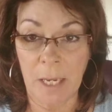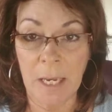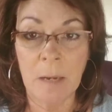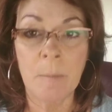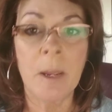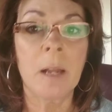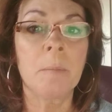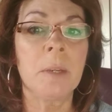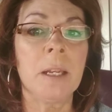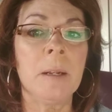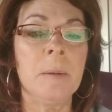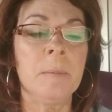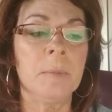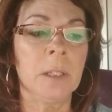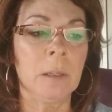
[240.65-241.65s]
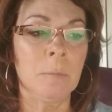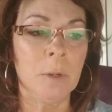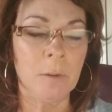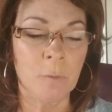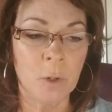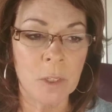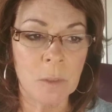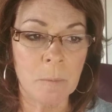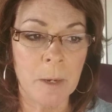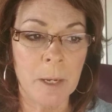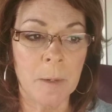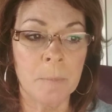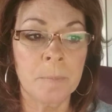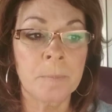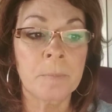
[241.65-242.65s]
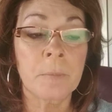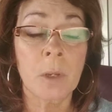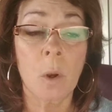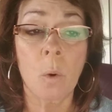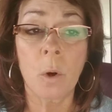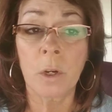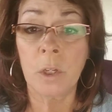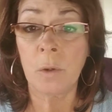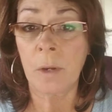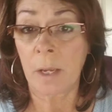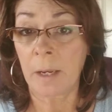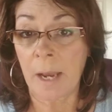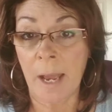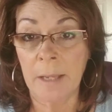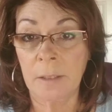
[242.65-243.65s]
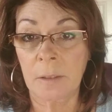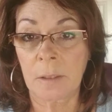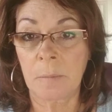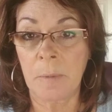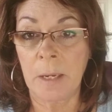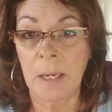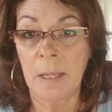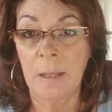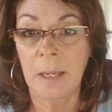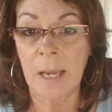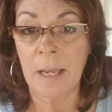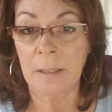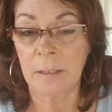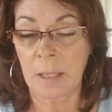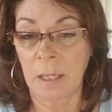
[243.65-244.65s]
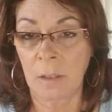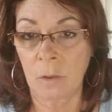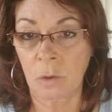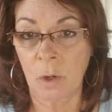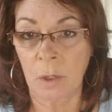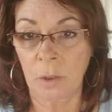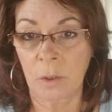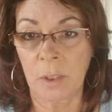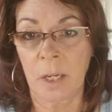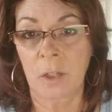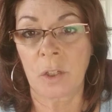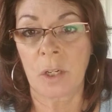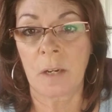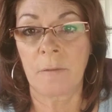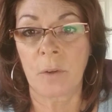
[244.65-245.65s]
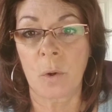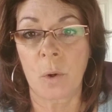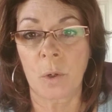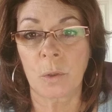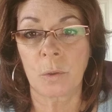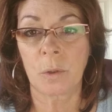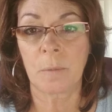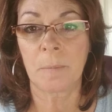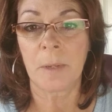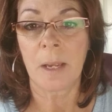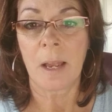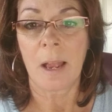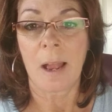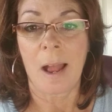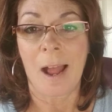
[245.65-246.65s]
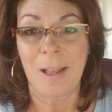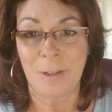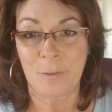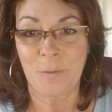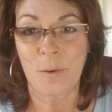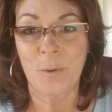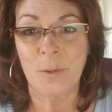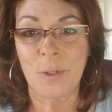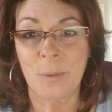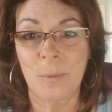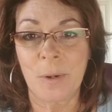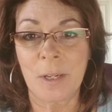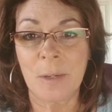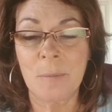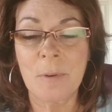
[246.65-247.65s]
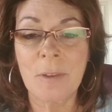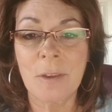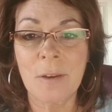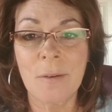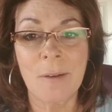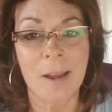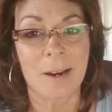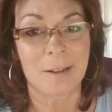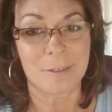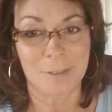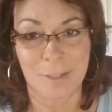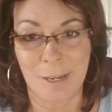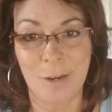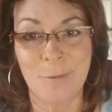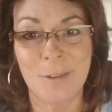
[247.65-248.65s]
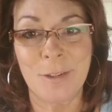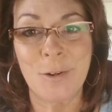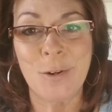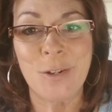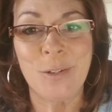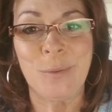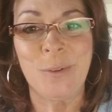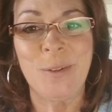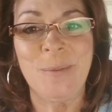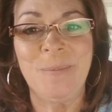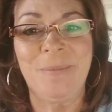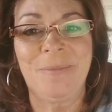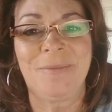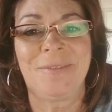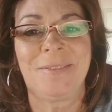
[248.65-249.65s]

to email me, leave me a voicemail, or you can ask me in the Ask the Instructor section of the course room. I look forward to working with you, and I'll see you in the course room.